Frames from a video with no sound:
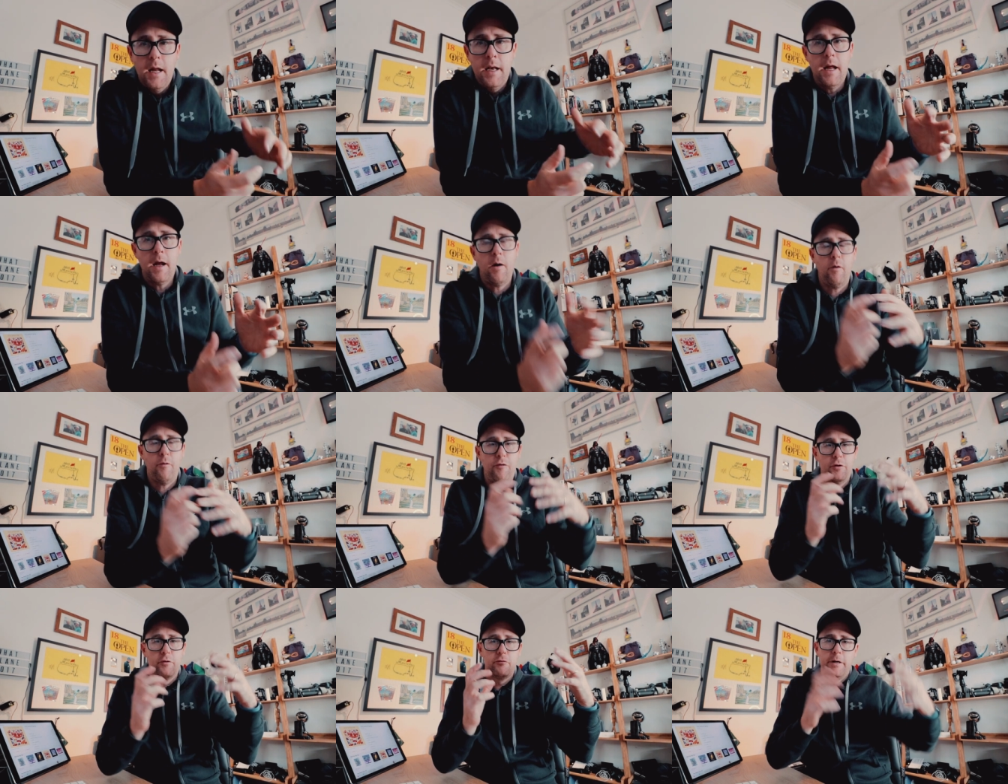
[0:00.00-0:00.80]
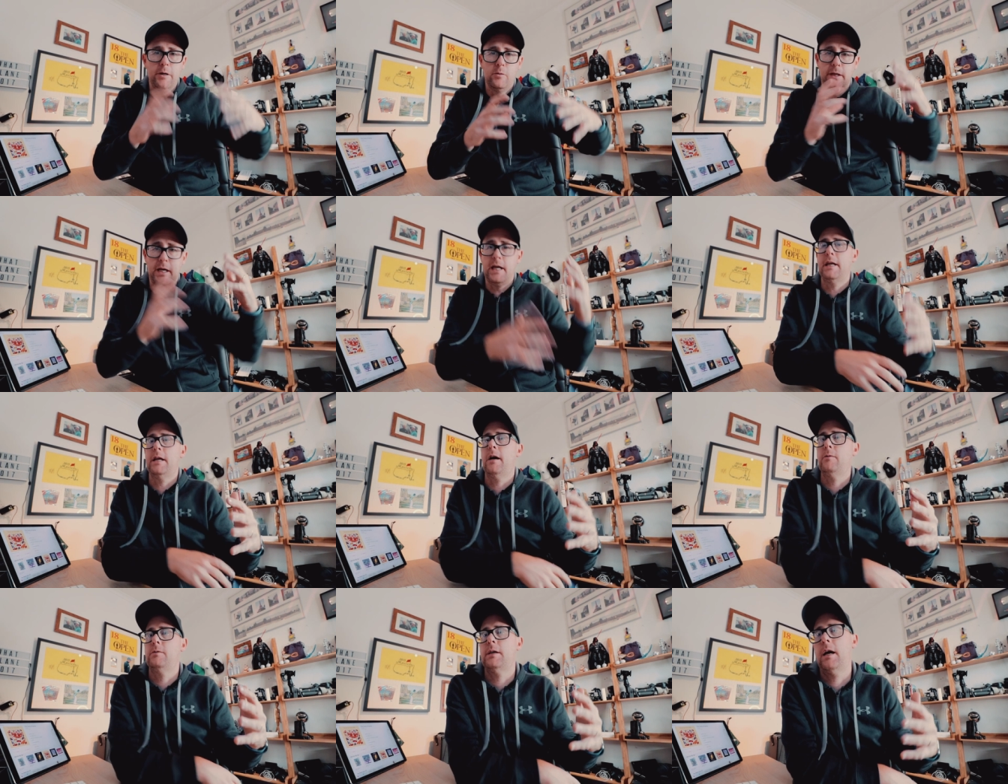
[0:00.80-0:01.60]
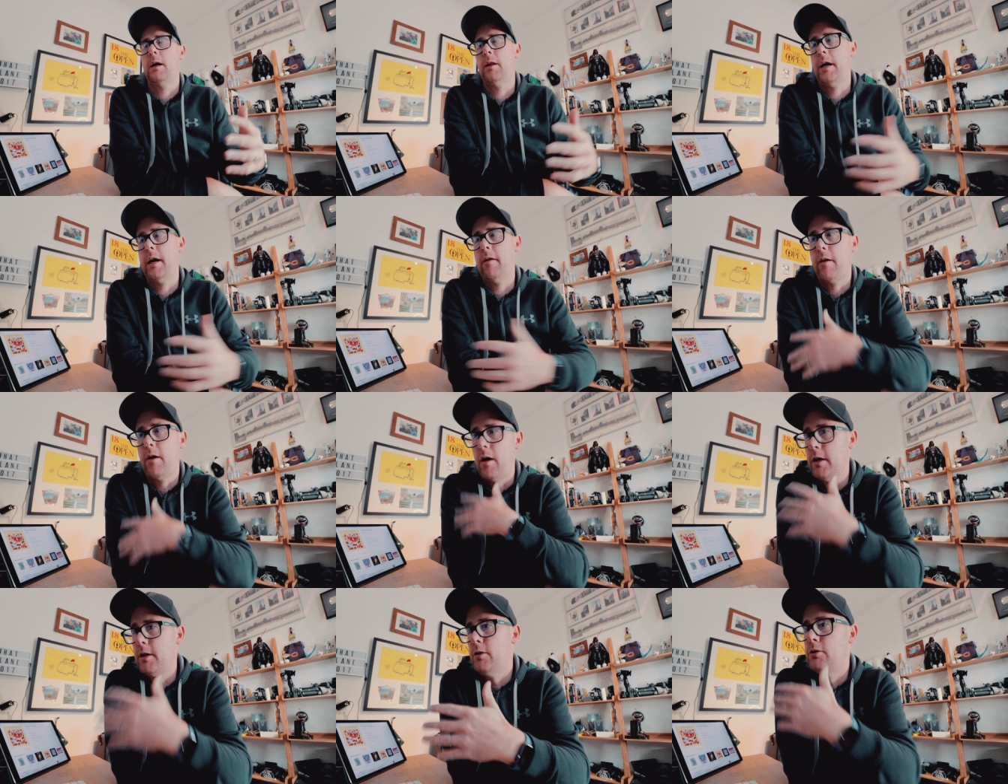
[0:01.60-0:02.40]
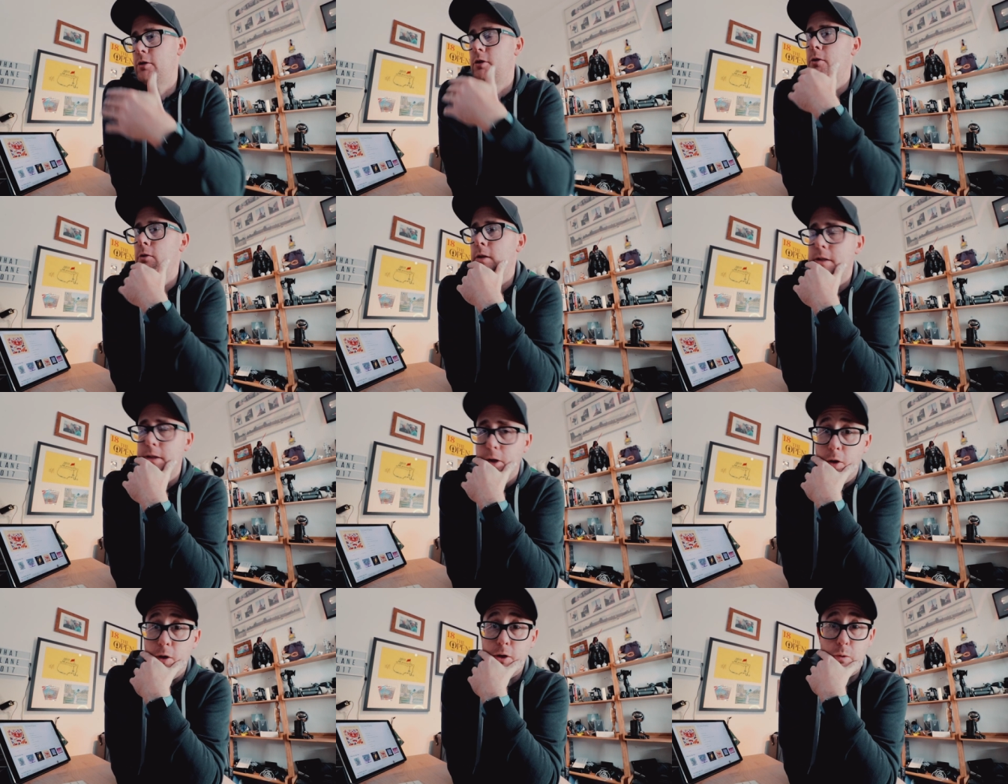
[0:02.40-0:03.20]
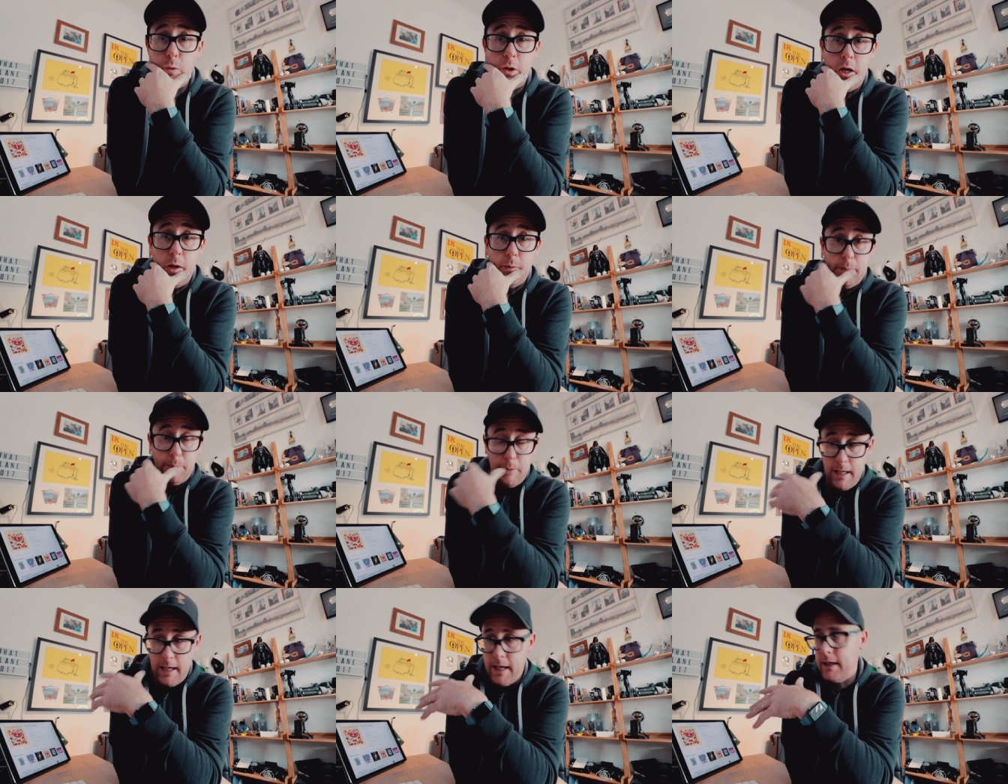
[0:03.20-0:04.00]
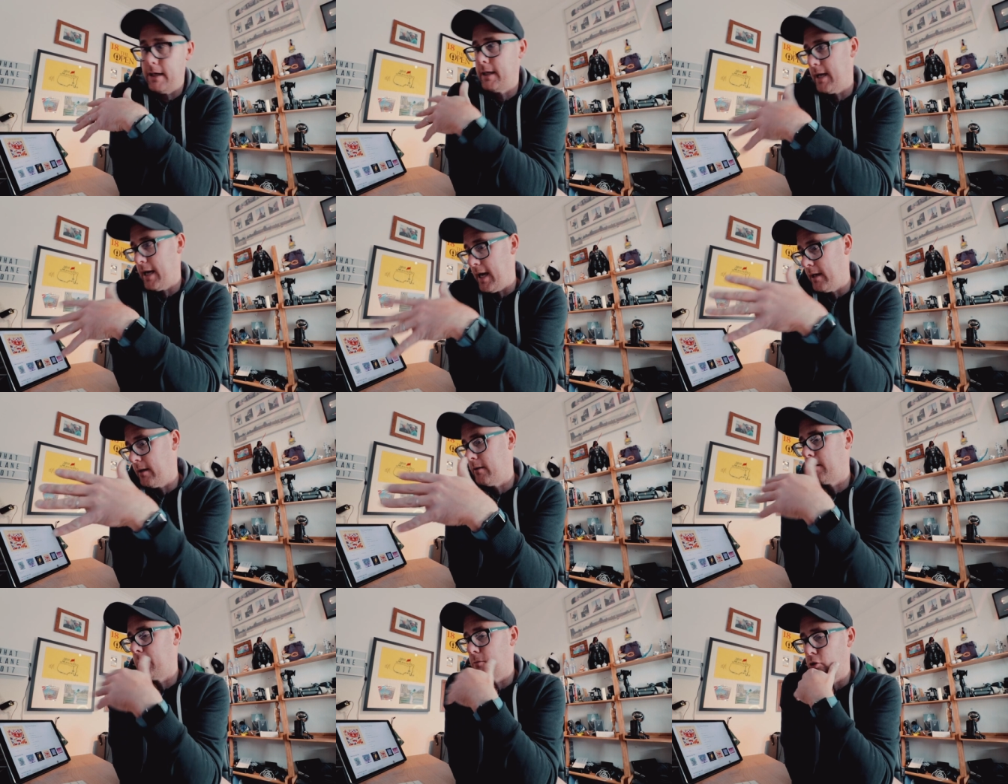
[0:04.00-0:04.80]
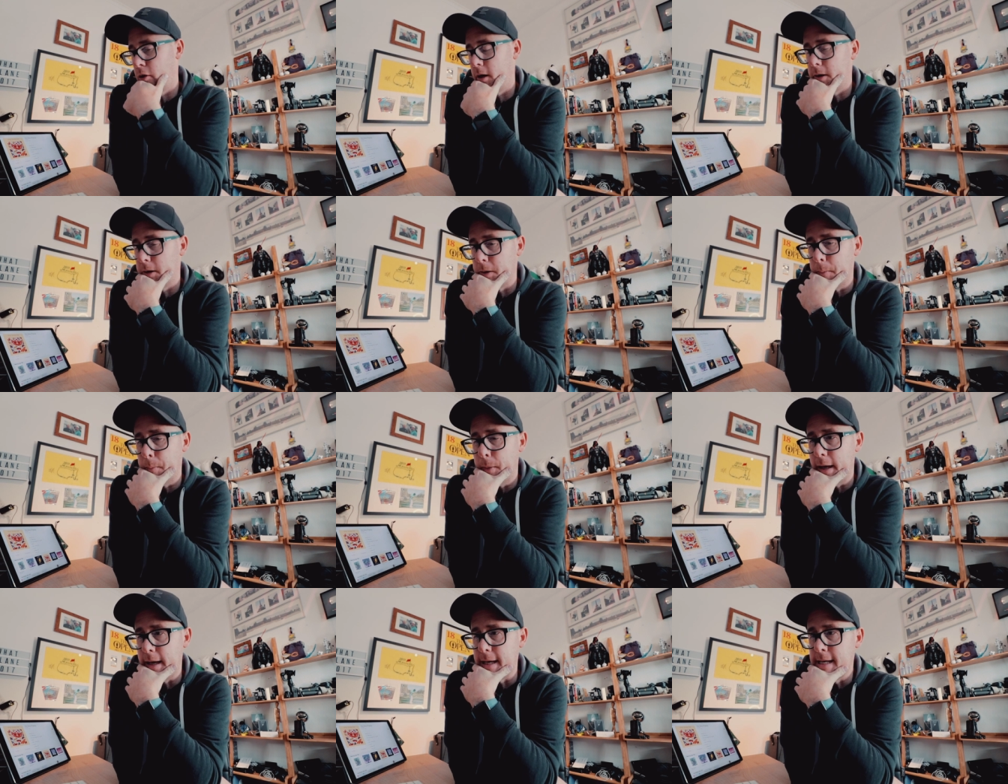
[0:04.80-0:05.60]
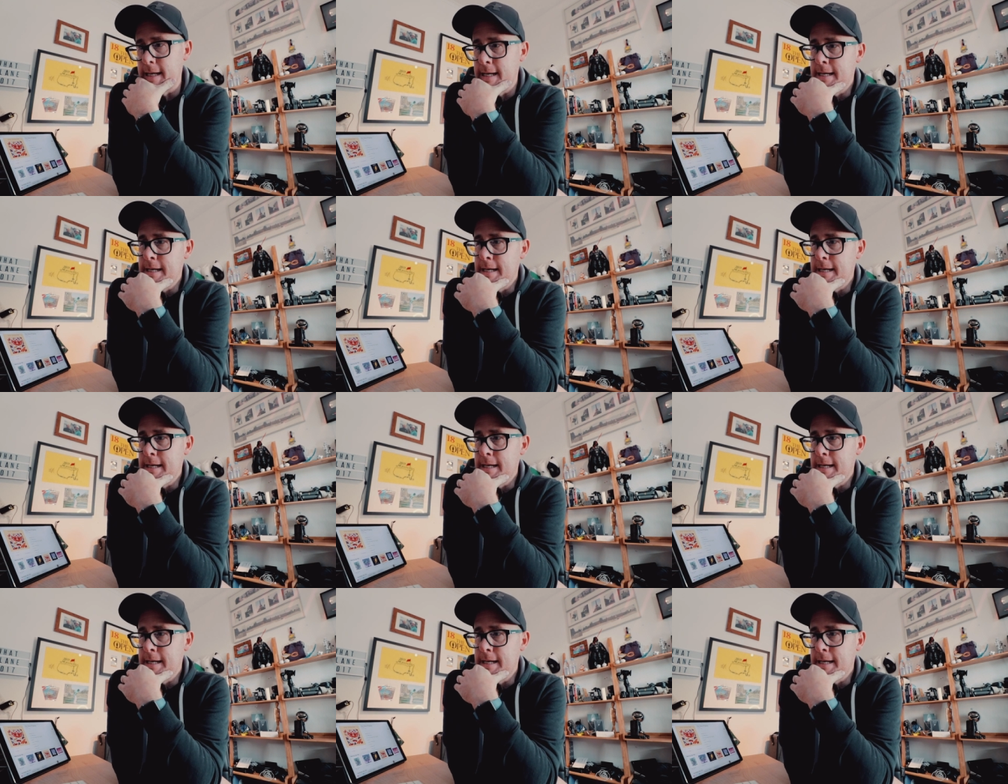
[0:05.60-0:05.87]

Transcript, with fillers: Now, for the real keynos out there, and I used to do this lots when I was playing again and trying to compete,